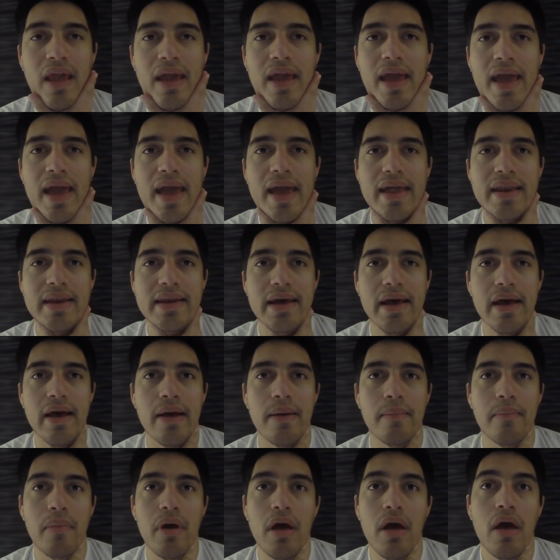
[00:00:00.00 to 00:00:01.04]
and
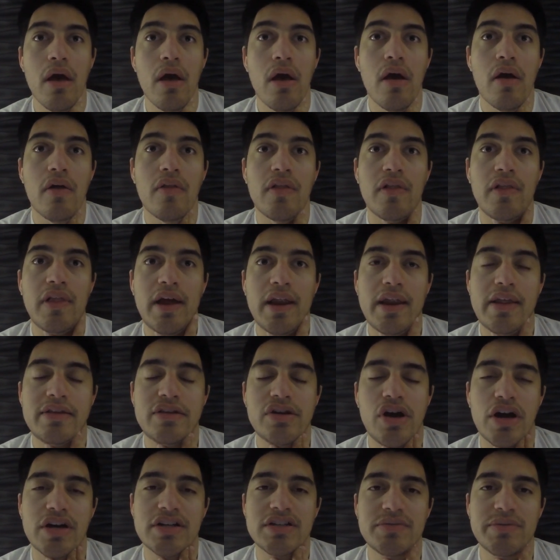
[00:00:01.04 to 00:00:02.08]
the lady
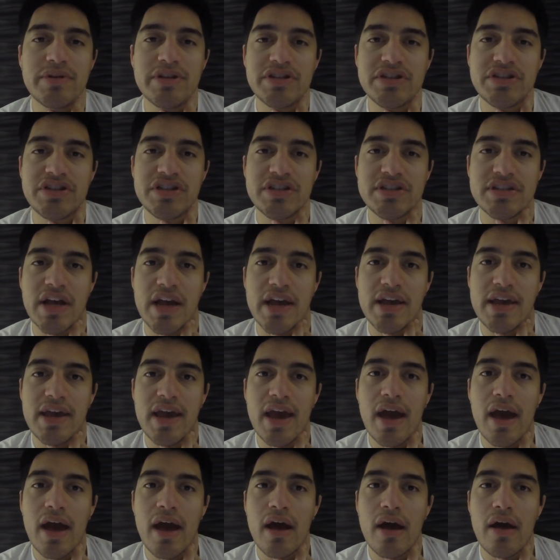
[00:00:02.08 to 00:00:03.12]
talks to me, and she's like,
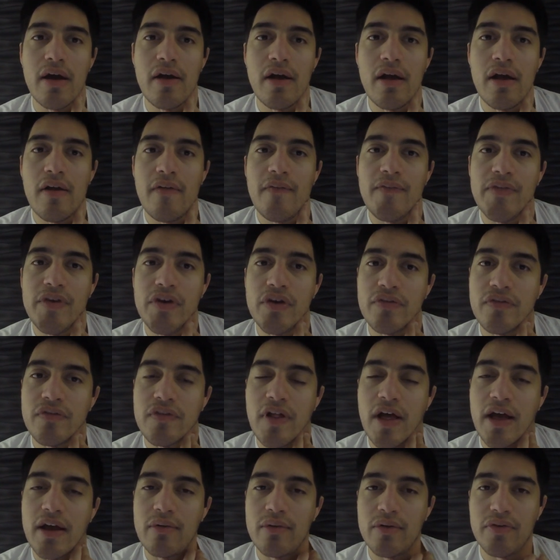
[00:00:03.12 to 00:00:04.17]
yeah, you're
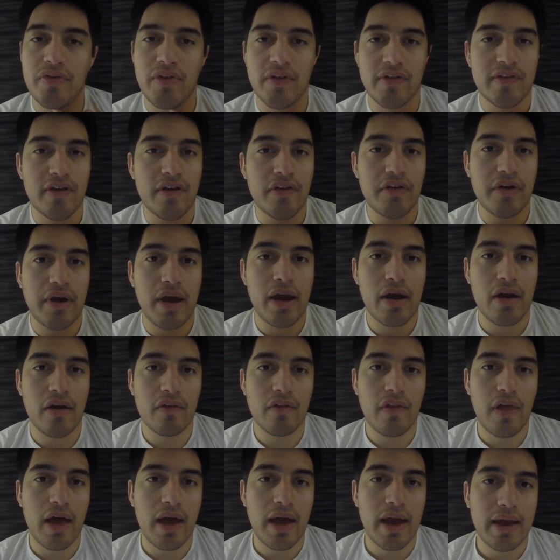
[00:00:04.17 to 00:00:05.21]
flying with this other
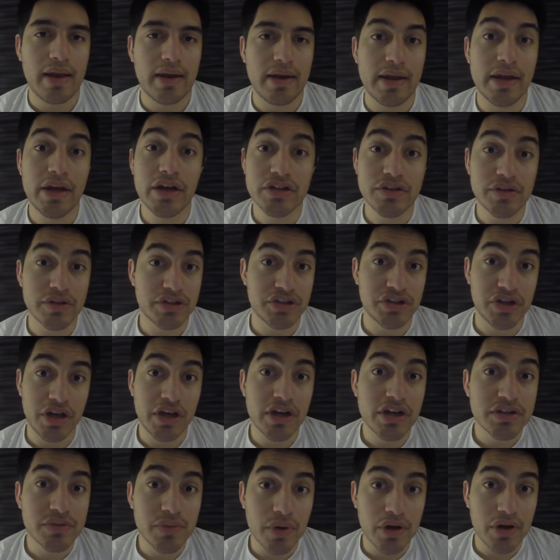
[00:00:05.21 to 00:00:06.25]
airline. Here's
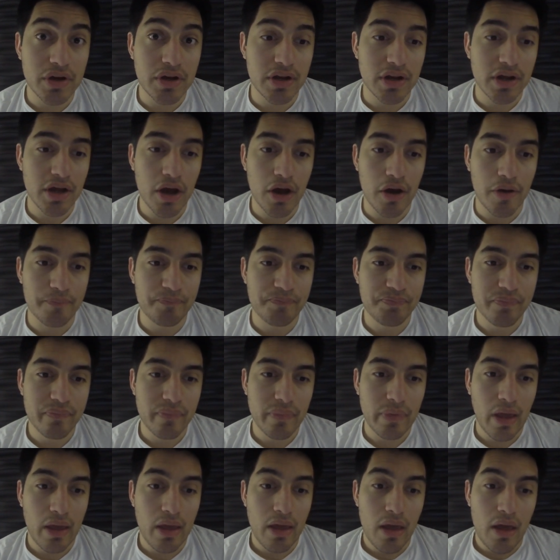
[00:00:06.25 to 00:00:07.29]
where you need to go.
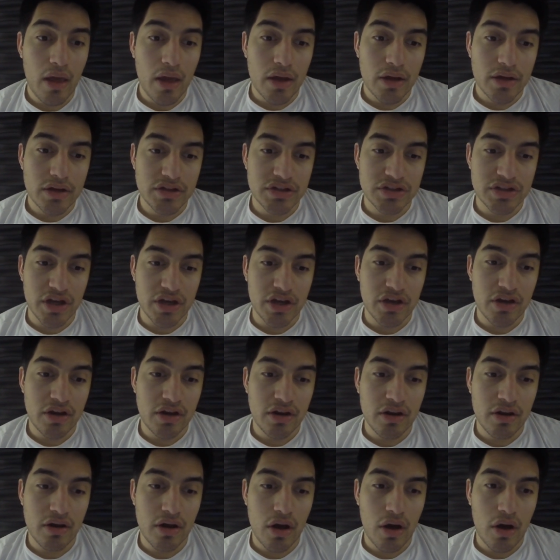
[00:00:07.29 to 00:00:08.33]
She's like, you
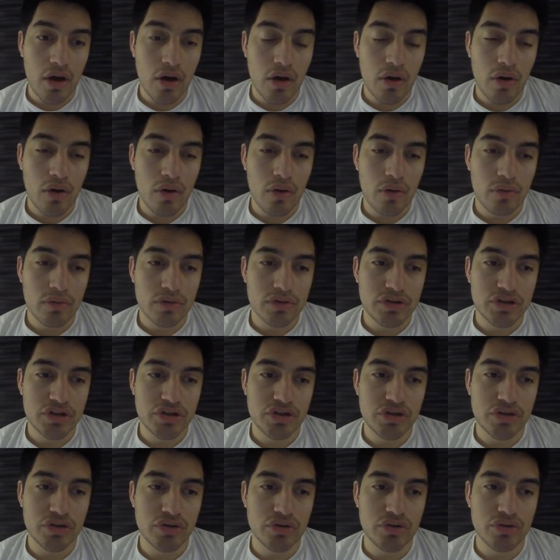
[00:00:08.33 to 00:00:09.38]
need to go
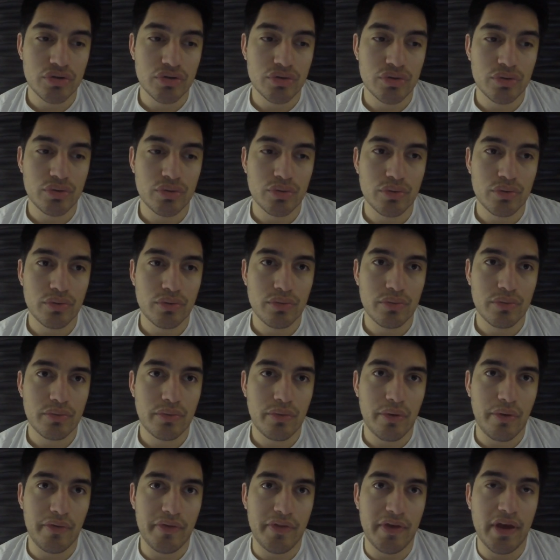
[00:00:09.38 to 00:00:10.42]
to
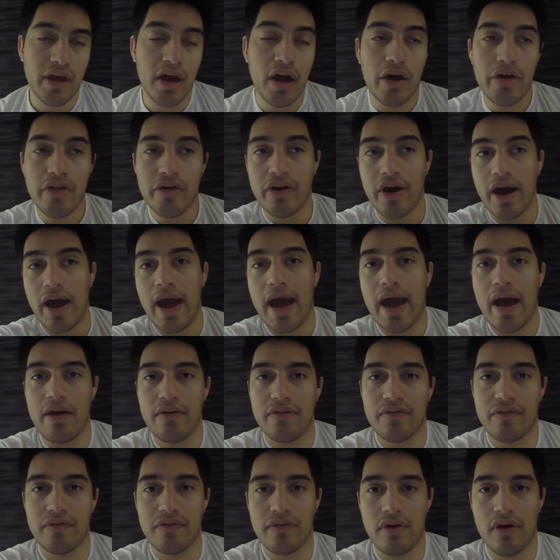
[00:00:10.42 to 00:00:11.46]
the other
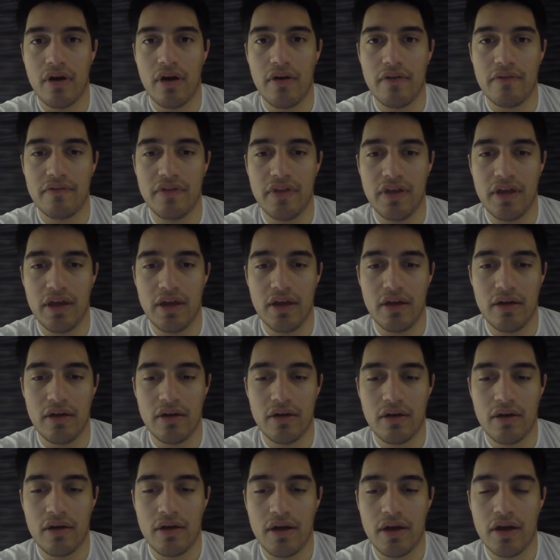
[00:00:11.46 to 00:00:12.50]
half of the
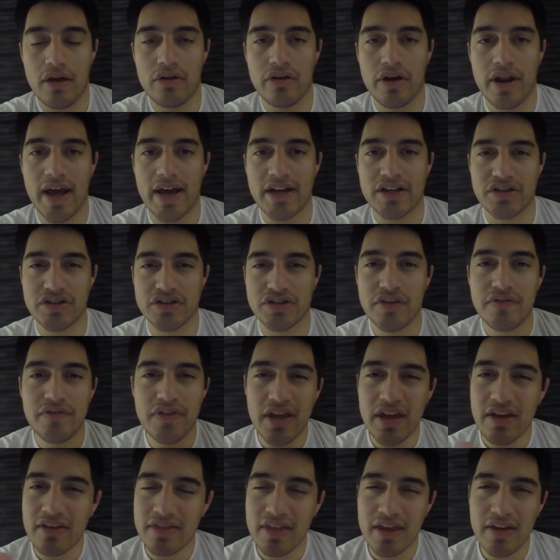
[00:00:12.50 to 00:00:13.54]
international. So
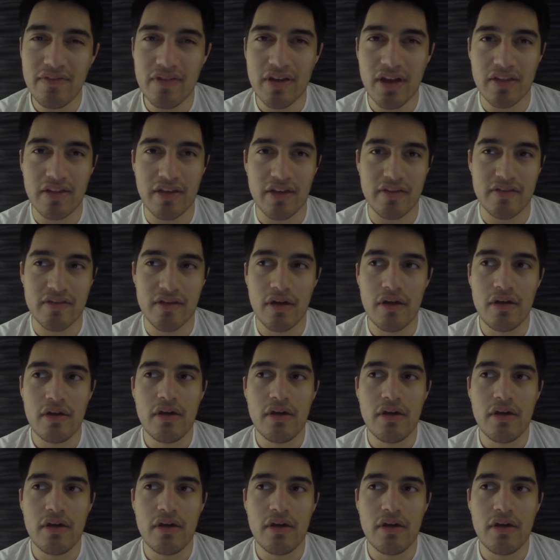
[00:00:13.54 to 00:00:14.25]
think of it like this.